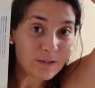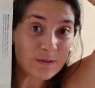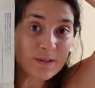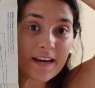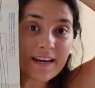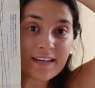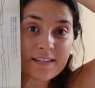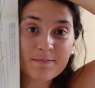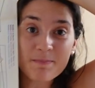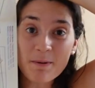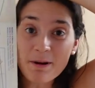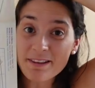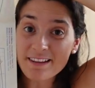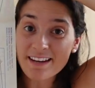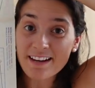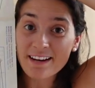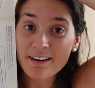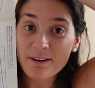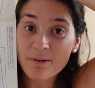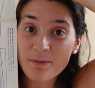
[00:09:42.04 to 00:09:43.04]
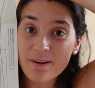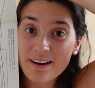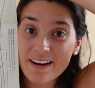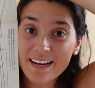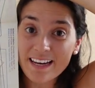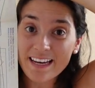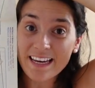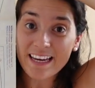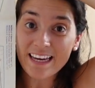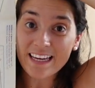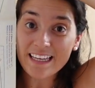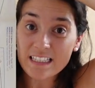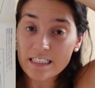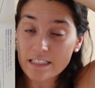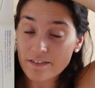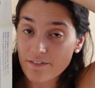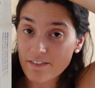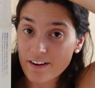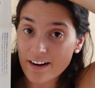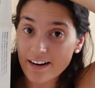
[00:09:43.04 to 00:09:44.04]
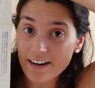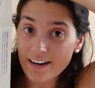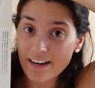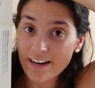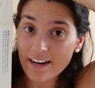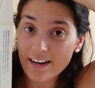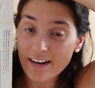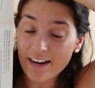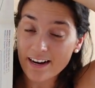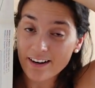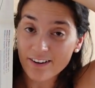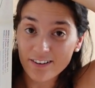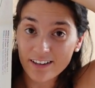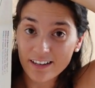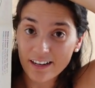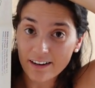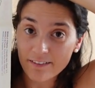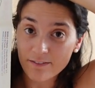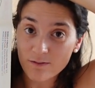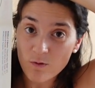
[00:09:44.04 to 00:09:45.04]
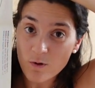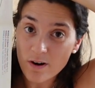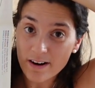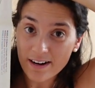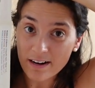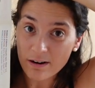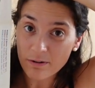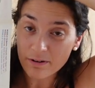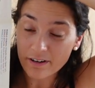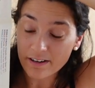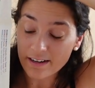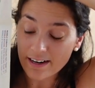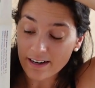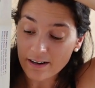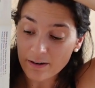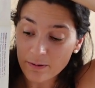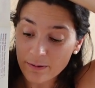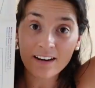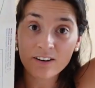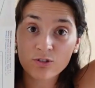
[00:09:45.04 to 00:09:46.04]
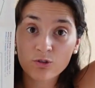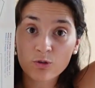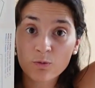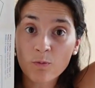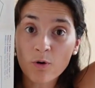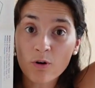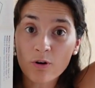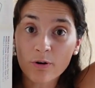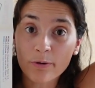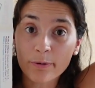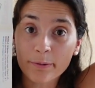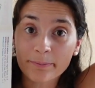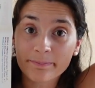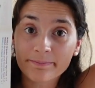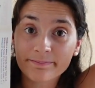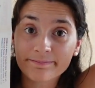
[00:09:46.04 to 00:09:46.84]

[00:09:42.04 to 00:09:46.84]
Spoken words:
Today is Monday, the wedding is Friday. I only have 1 hour now and tomorrow.